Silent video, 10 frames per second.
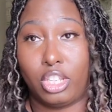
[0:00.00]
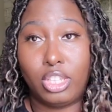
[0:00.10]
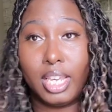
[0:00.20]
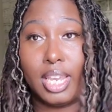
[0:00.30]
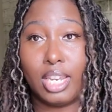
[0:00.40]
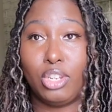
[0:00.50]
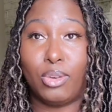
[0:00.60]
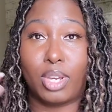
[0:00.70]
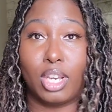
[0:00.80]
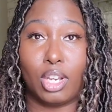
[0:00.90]
Then
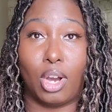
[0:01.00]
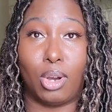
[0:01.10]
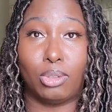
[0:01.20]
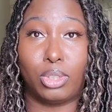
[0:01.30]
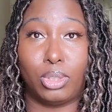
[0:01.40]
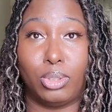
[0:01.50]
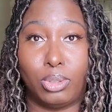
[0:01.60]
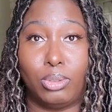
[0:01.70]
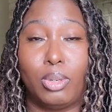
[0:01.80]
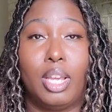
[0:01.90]
you can go
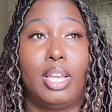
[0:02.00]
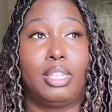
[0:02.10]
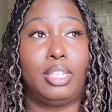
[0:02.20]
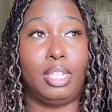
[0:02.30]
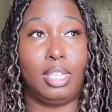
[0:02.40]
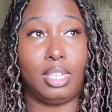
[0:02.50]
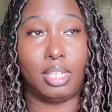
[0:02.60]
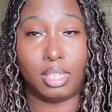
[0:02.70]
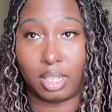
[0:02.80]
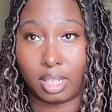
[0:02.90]
to
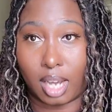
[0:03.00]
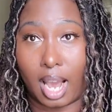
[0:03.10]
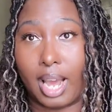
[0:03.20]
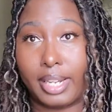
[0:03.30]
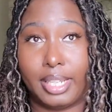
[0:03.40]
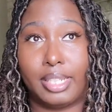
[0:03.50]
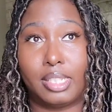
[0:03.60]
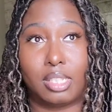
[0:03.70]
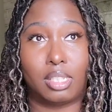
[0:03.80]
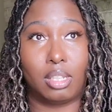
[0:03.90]
the the
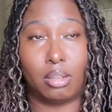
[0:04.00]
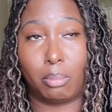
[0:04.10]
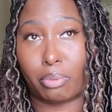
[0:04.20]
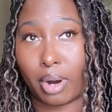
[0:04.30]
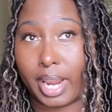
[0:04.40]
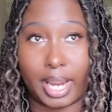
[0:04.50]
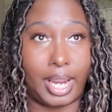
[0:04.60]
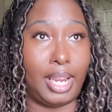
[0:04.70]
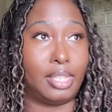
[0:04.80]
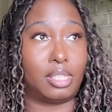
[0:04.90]
goddess
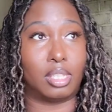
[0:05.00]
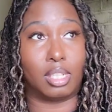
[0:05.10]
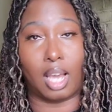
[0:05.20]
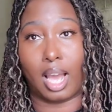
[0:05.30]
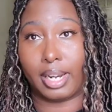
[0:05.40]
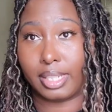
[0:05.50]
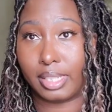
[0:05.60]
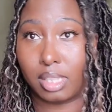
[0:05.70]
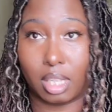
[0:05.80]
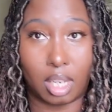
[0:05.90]
braids, the
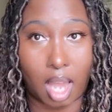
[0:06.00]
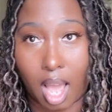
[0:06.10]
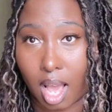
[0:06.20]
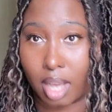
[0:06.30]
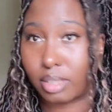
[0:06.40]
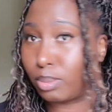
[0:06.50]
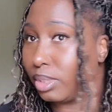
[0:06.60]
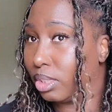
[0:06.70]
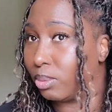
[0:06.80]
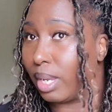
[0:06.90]
goddess locks,
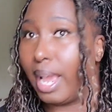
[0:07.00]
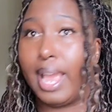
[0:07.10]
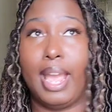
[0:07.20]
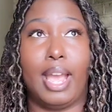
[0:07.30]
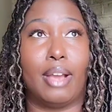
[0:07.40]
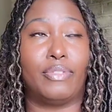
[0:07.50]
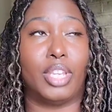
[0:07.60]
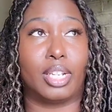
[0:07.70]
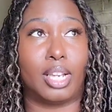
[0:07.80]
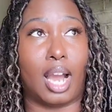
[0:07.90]
which is what I have,
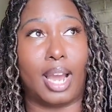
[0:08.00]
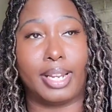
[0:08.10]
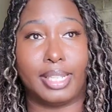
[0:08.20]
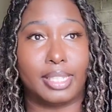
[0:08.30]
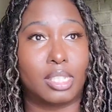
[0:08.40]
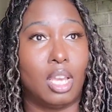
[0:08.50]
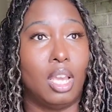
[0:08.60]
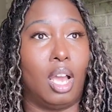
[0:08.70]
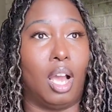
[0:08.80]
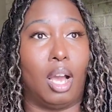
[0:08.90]
the goddess
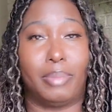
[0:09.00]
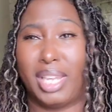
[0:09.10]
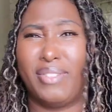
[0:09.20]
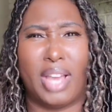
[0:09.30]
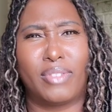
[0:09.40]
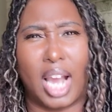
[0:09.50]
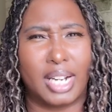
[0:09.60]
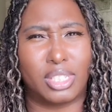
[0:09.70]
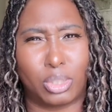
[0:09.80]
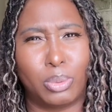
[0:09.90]
um they even have
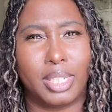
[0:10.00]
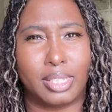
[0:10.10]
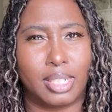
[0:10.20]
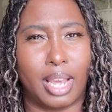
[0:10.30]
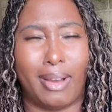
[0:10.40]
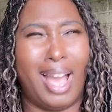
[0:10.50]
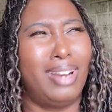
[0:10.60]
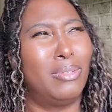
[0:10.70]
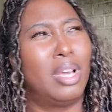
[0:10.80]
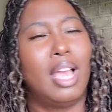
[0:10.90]
goddess twists now. I
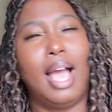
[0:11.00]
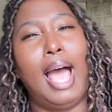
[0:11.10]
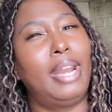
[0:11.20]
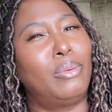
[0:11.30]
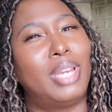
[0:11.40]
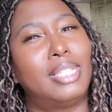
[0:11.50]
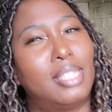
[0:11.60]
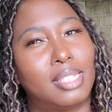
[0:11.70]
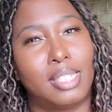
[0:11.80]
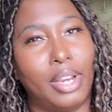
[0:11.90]
don't I don't
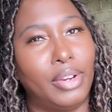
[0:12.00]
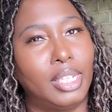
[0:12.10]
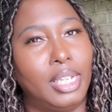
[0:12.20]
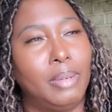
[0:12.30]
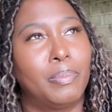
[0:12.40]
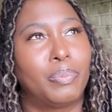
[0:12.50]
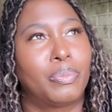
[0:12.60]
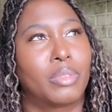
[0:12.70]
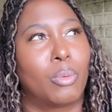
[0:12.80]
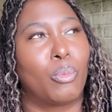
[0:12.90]
necessarily
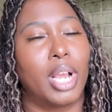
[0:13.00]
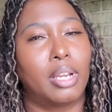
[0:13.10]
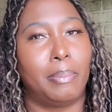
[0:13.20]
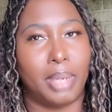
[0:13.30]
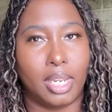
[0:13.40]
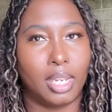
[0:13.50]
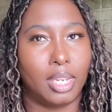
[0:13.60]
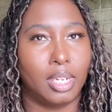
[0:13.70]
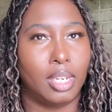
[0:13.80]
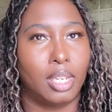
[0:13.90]

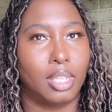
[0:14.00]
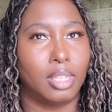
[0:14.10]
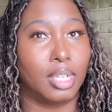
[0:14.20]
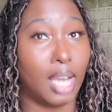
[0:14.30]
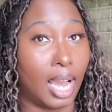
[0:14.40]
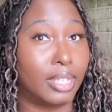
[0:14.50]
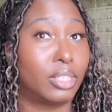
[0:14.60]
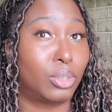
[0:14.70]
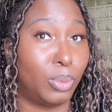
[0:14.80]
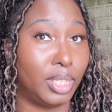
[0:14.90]
recommend the
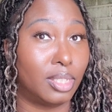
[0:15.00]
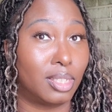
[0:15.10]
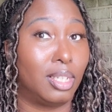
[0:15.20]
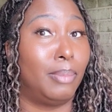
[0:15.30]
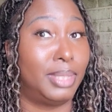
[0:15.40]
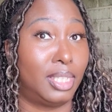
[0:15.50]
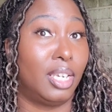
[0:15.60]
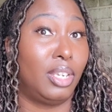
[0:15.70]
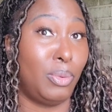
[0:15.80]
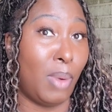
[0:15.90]
goddess twist. Let me
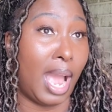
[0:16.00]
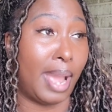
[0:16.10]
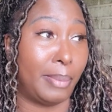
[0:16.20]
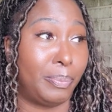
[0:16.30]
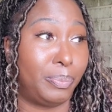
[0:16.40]
tell you why.